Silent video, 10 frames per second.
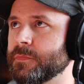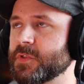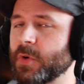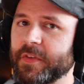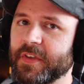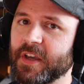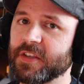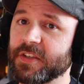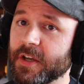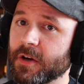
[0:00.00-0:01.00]
So I think a
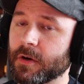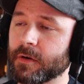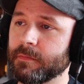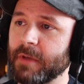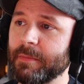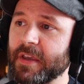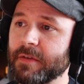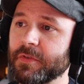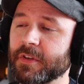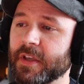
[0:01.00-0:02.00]
year, maybe
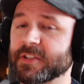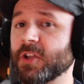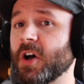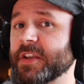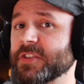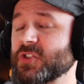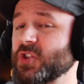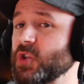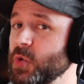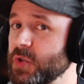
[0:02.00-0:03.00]
even as long as
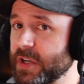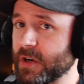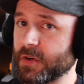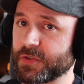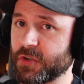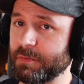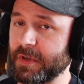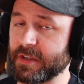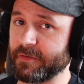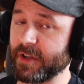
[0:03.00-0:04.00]
2 years, could
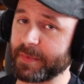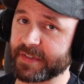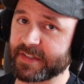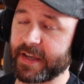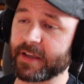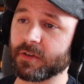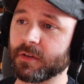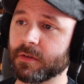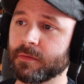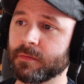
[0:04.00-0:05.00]
be the development
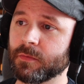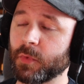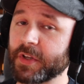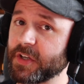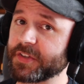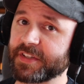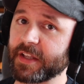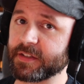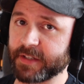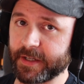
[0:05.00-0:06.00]
cycle when it's all
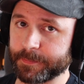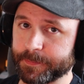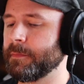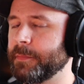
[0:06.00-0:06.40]
said and done.